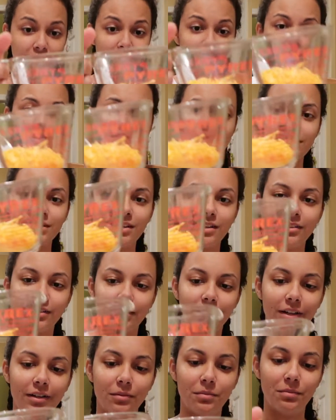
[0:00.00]
That does not
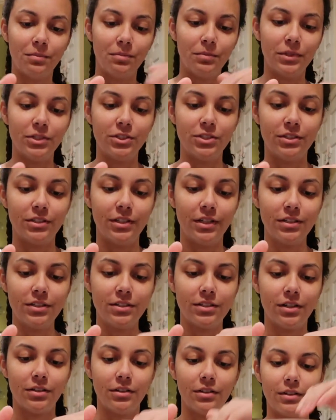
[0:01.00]
look like a bunch of, that does
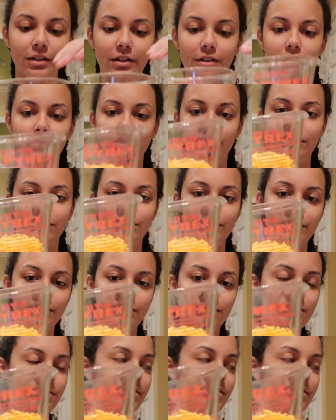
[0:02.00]
not look like a lot of cheese.